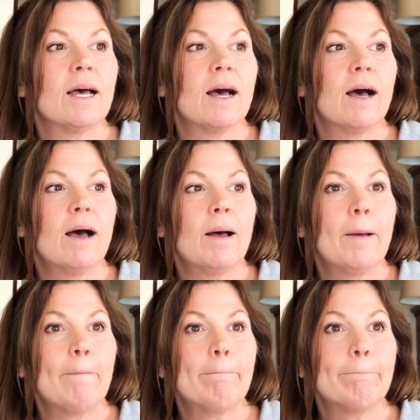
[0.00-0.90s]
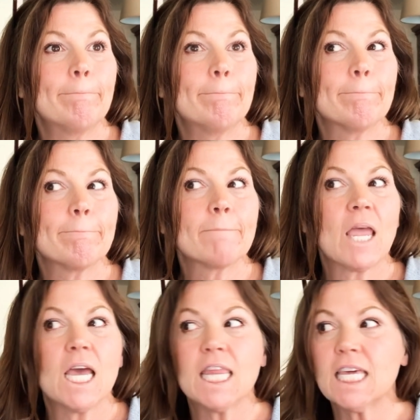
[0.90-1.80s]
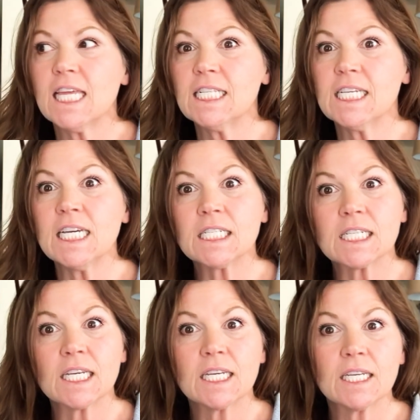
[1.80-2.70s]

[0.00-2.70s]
I think that's it.